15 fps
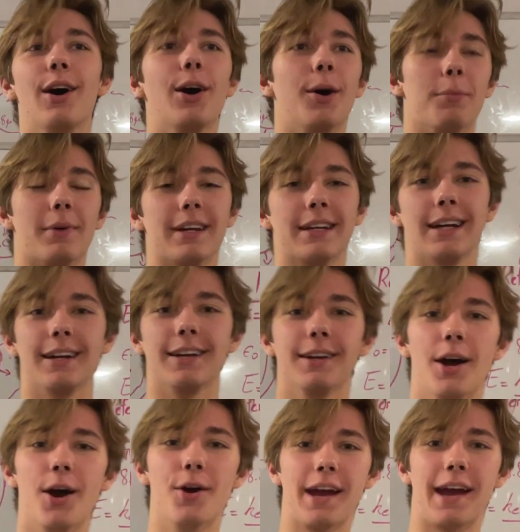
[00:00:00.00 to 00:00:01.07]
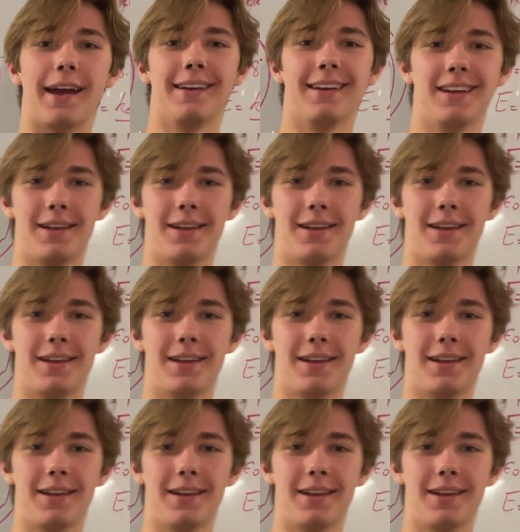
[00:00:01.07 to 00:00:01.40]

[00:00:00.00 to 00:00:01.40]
Oh my god. Okay.